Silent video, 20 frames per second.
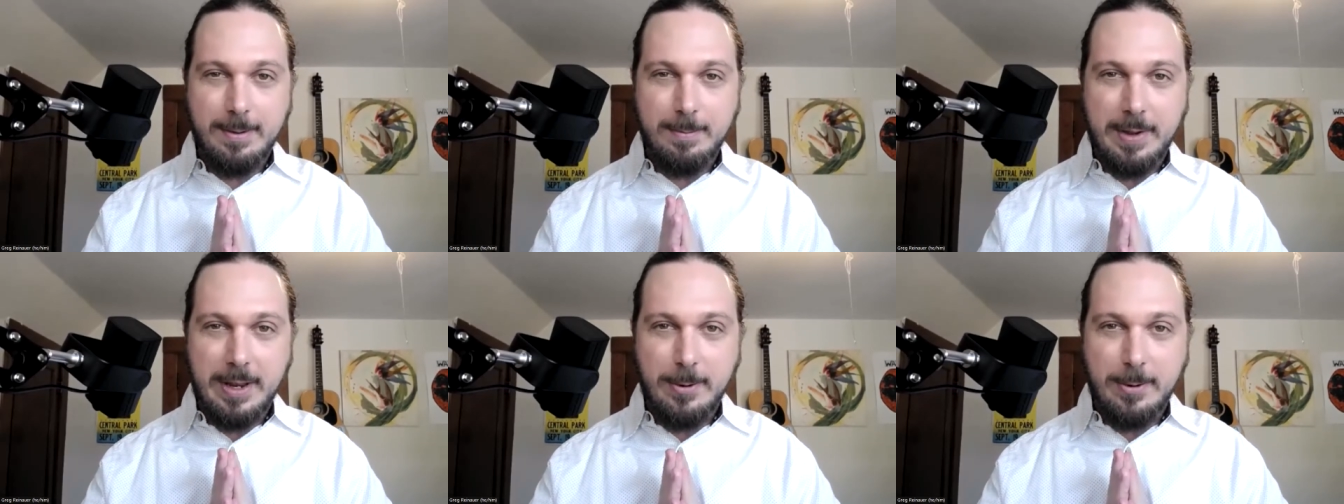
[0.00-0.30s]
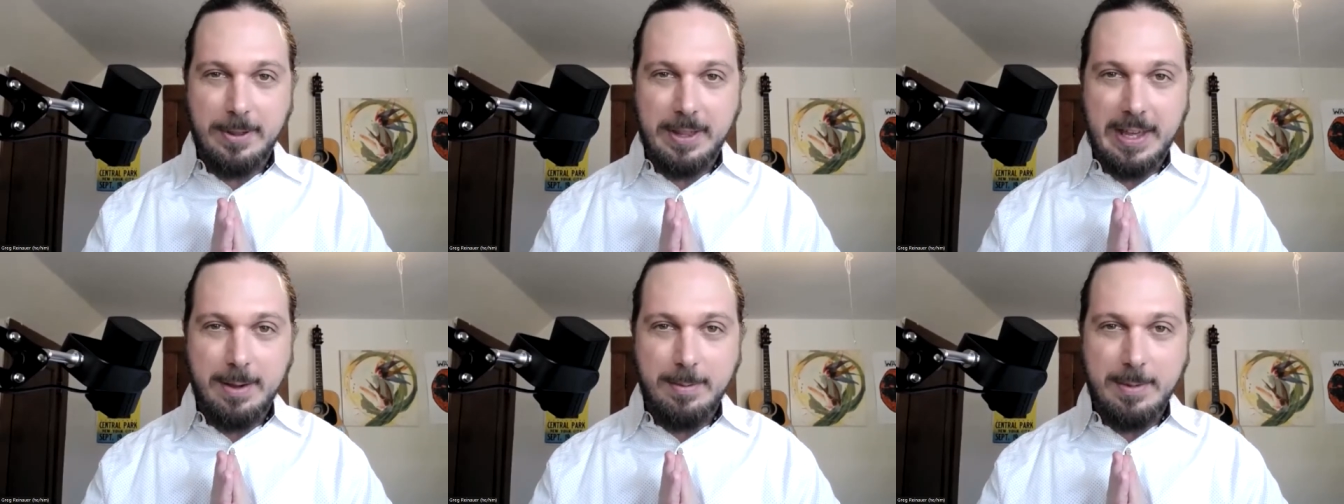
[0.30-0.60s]
I'm
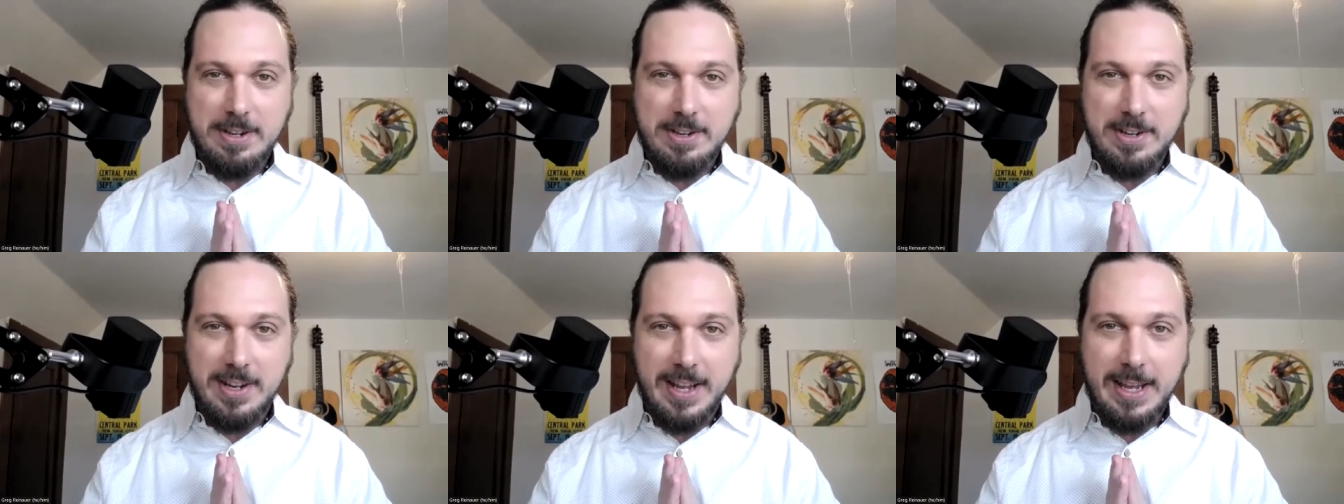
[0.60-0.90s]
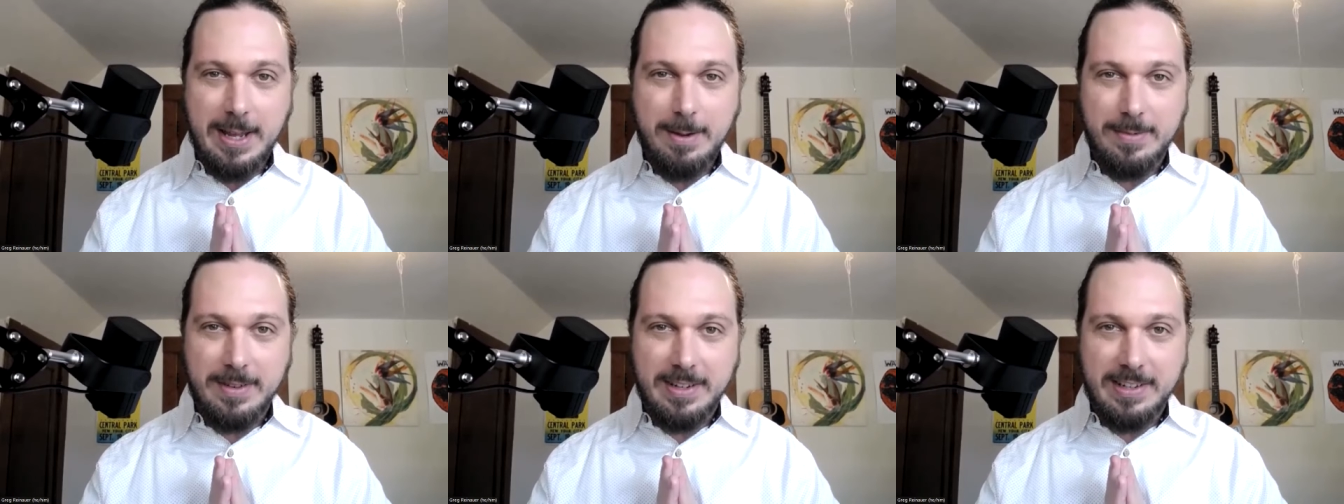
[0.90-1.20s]
here with Kimmie
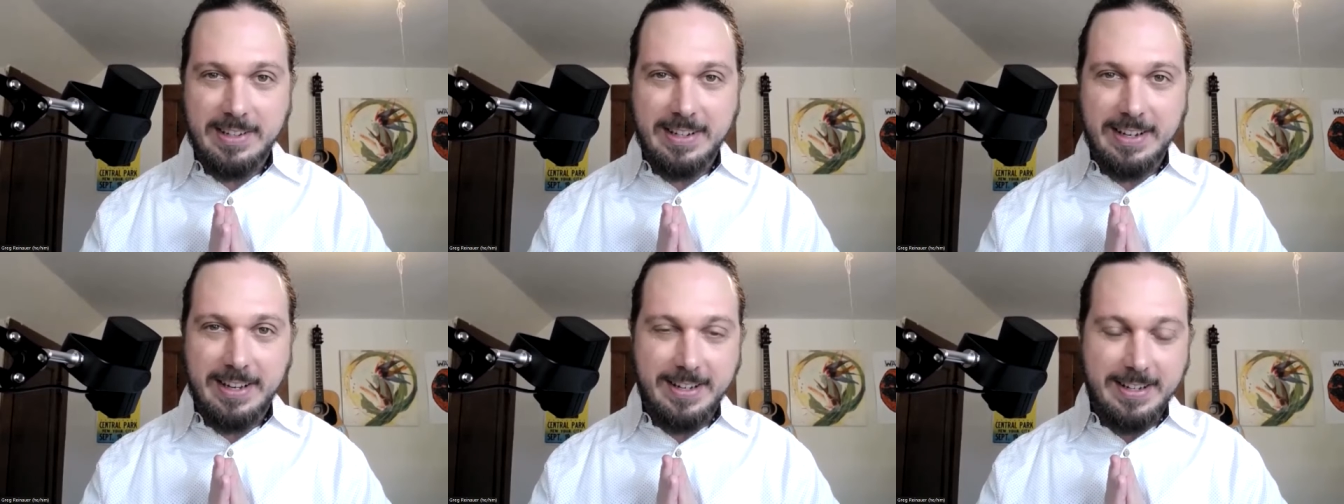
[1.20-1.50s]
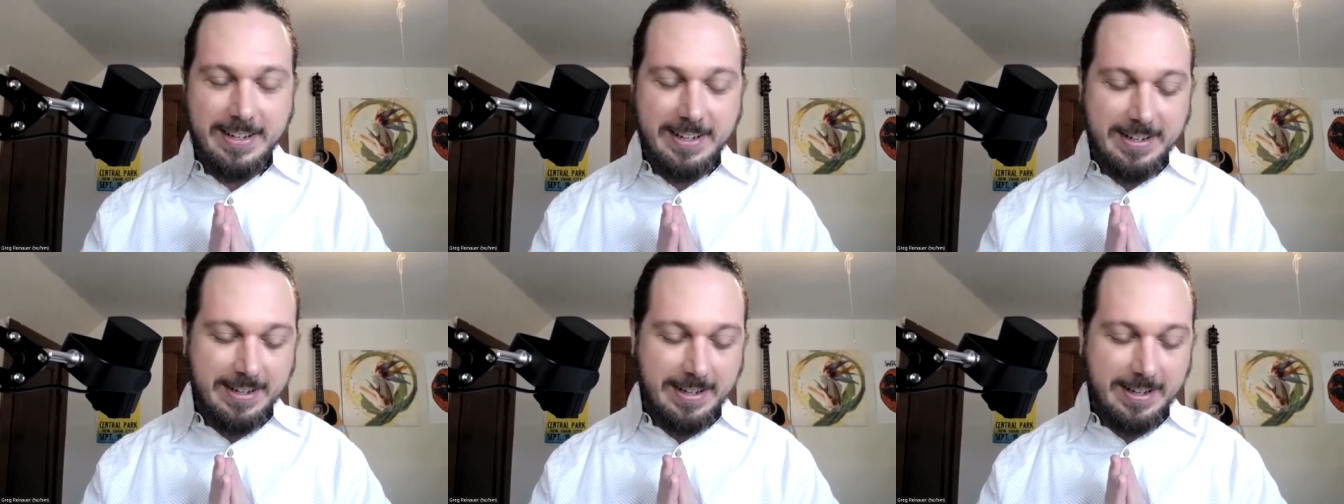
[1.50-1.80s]
James,
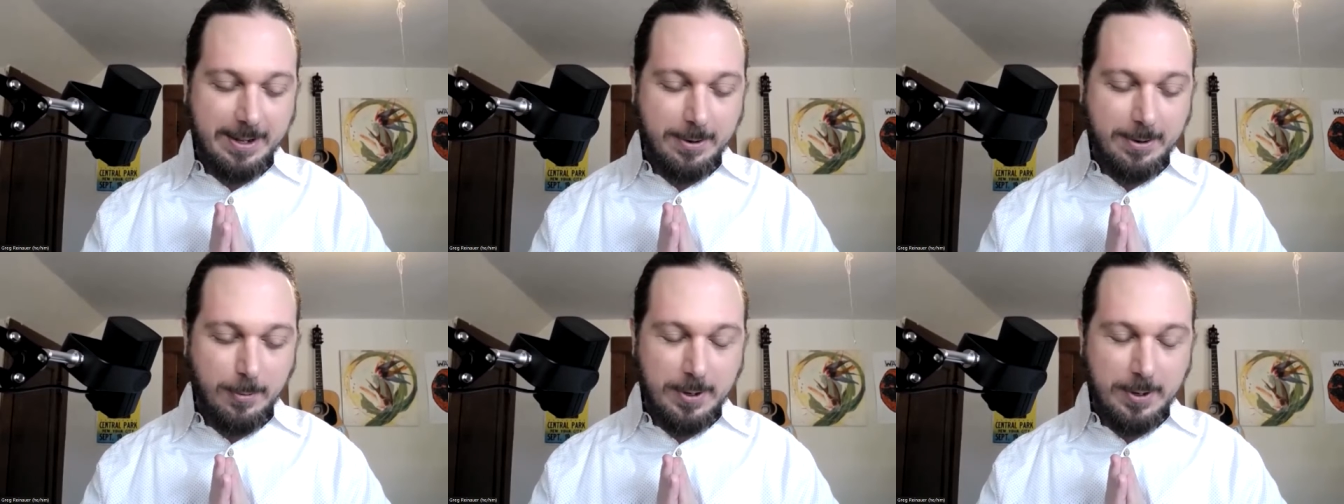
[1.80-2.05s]
and